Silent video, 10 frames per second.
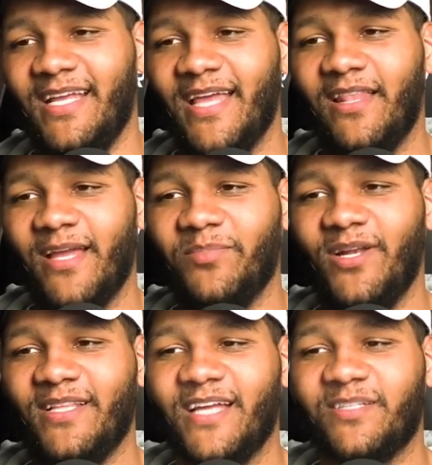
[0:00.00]
hit that like
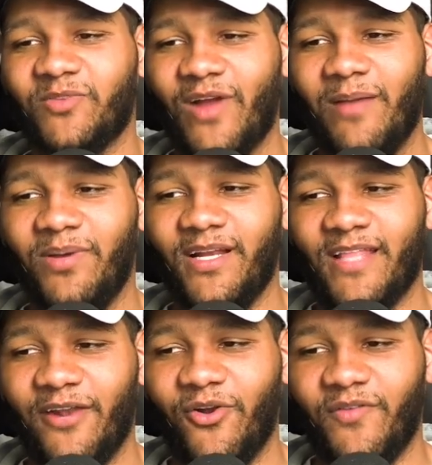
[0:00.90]
button, hit that subscribe button,
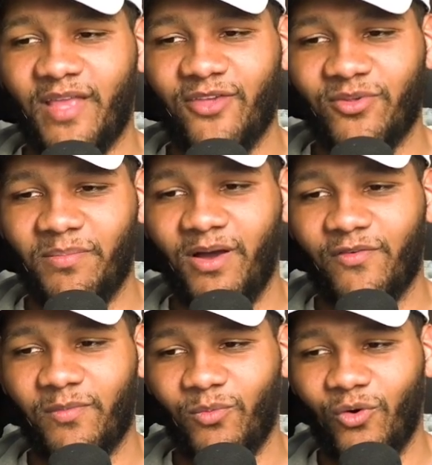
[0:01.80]
hit that notification
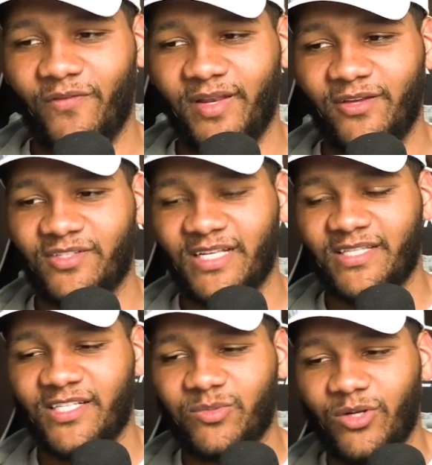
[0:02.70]
bell for more videos
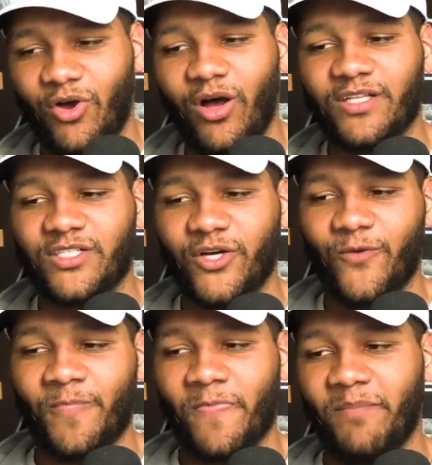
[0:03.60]
like this one.
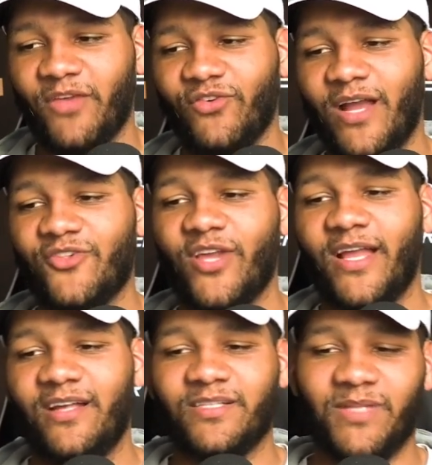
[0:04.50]
Also, make sure you guys
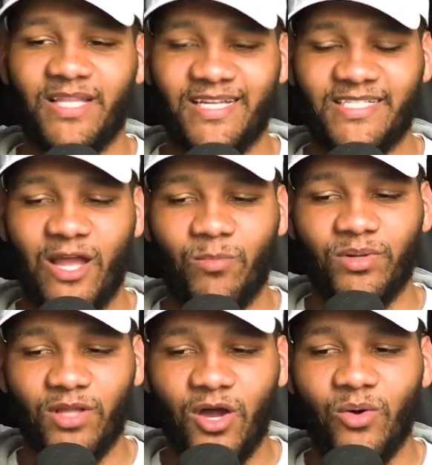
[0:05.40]
check out some of the links down
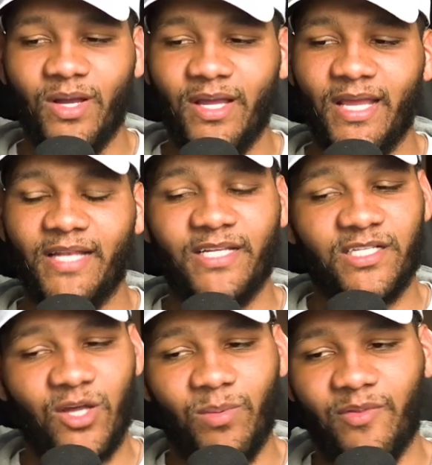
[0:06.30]
below. It
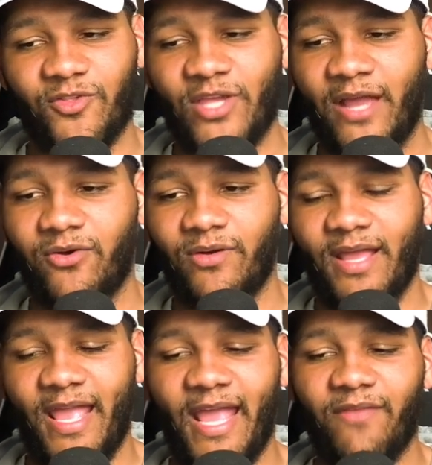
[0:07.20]
does help out the channel.
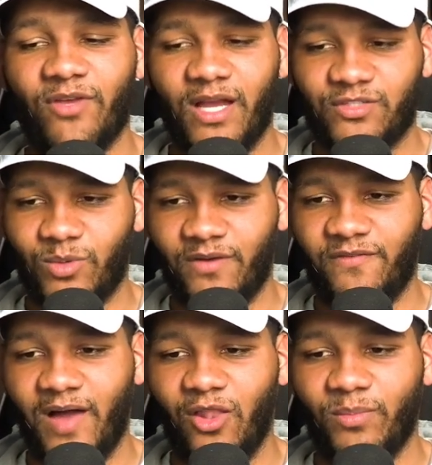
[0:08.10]
And if you guys want to
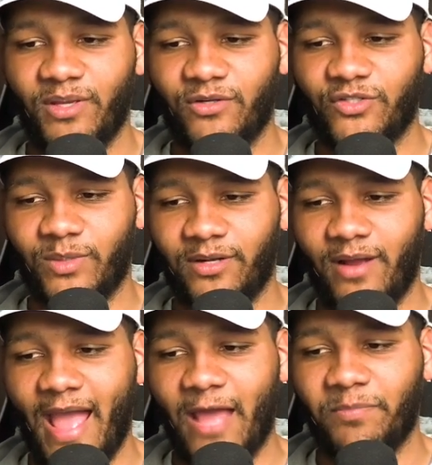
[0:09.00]
follow me on
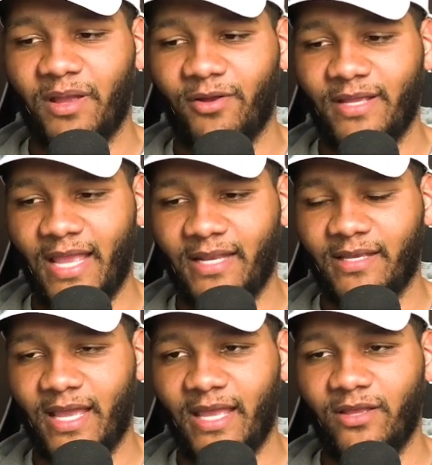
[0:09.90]
Twitter, at Perry
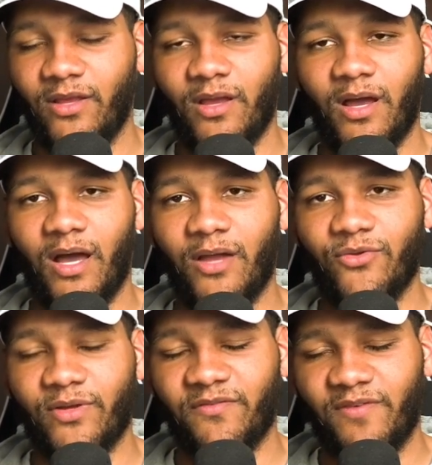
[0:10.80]
eight K, uh,
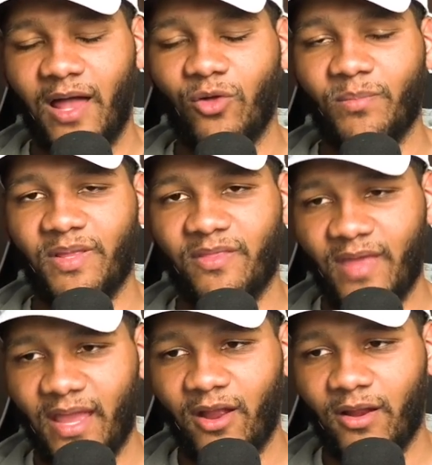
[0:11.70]
you can follow me
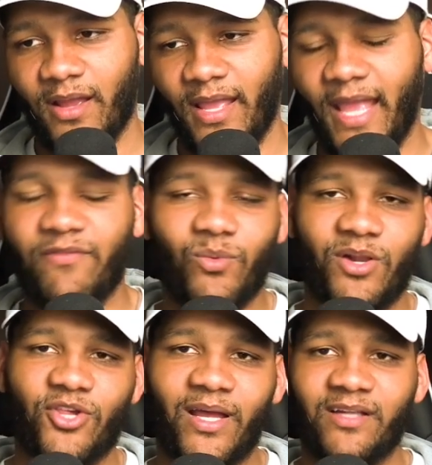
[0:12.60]
there. And if you
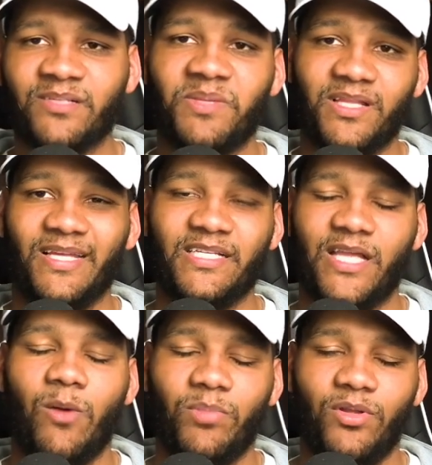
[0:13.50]
want to check out some of the
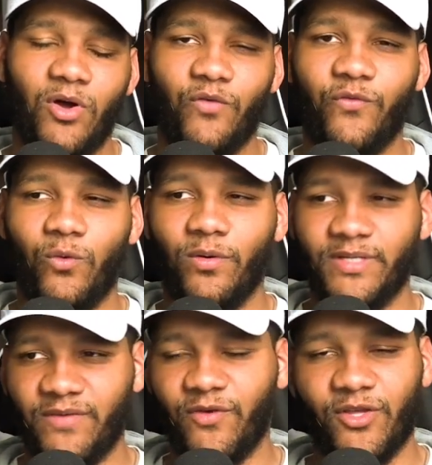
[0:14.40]
links down below
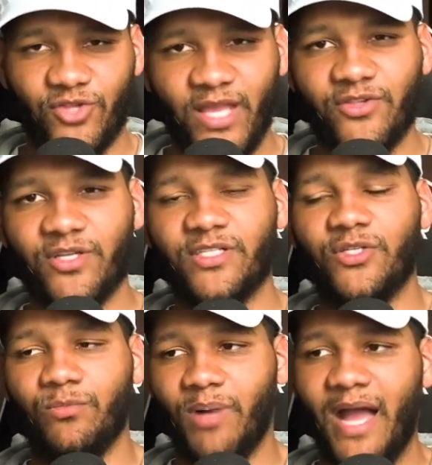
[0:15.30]
for different exchanges
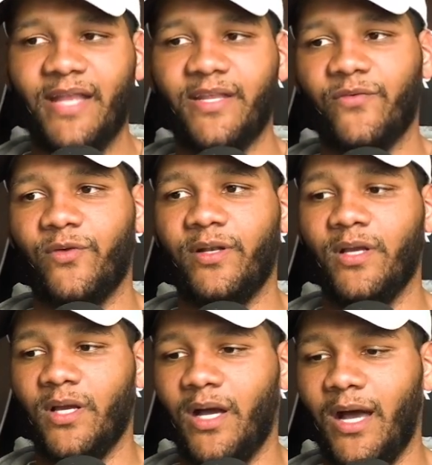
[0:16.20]
to buy
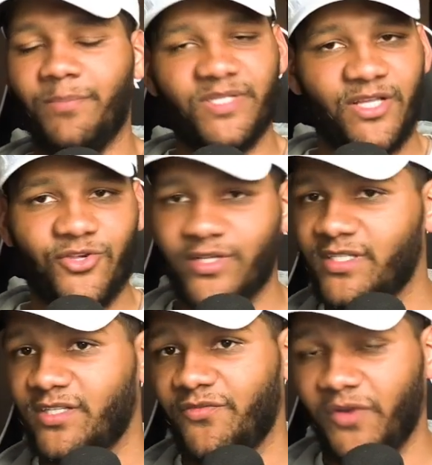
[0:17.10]
different uh,
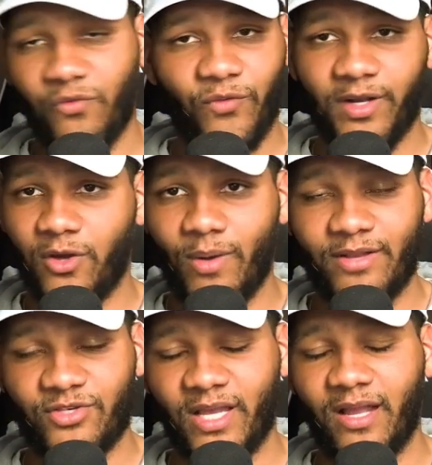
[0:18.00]
positions, feel free to go
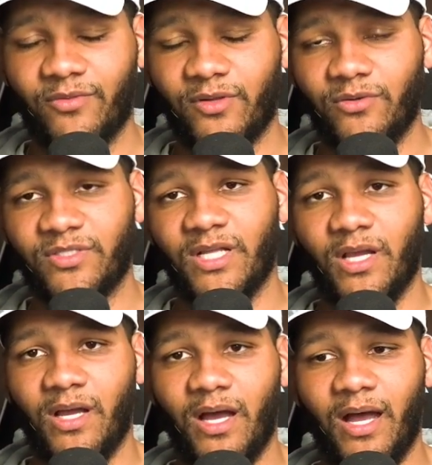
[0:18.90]
ahead and check out those
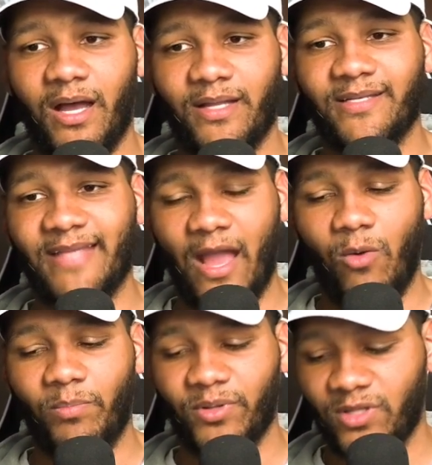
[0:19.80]
uh,
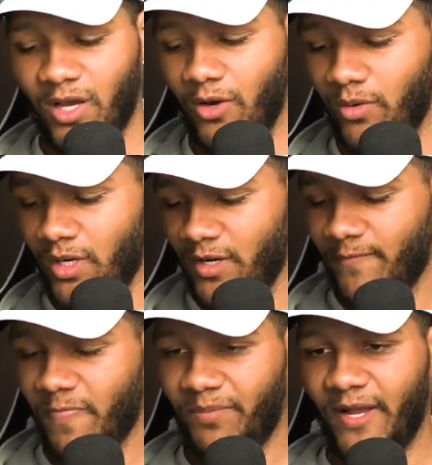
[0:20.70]
down below.
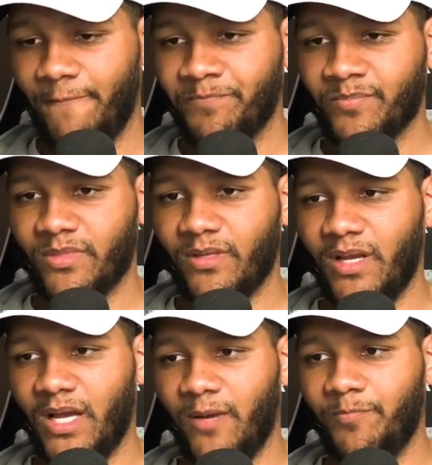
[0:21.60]
But
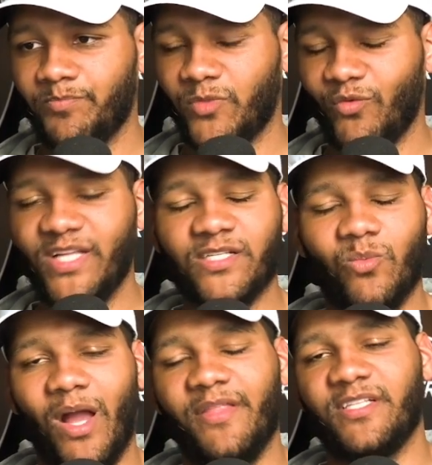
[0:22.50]
um, the
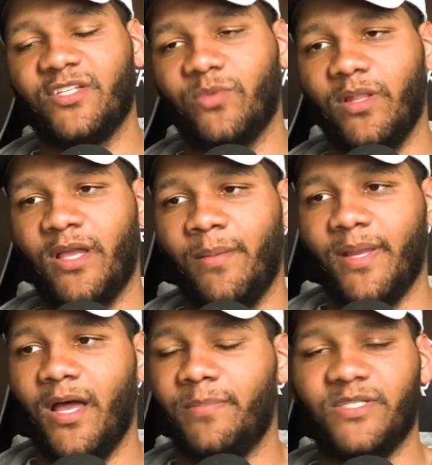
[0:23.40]
reason why this is really
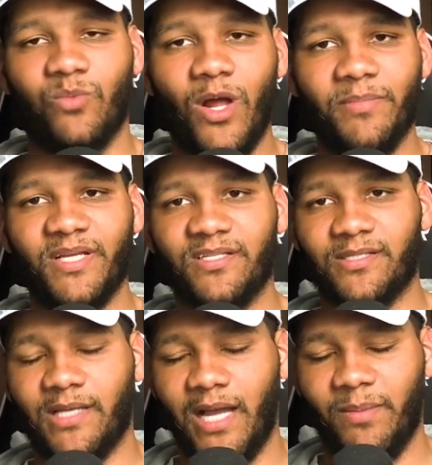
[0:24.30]
coming up is, one,
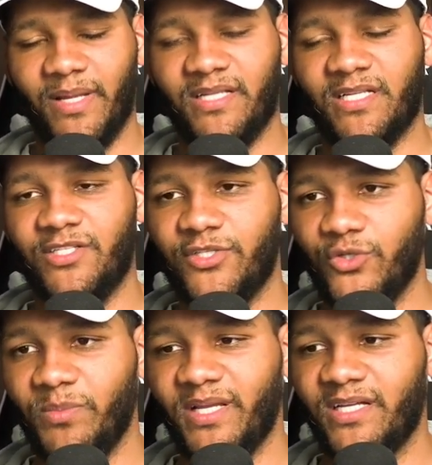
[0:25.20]
because of the comments, and
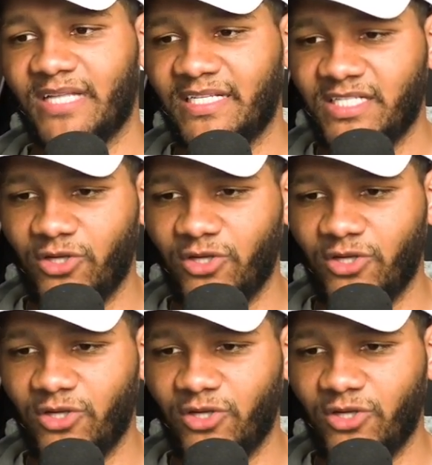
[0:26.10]
two, because I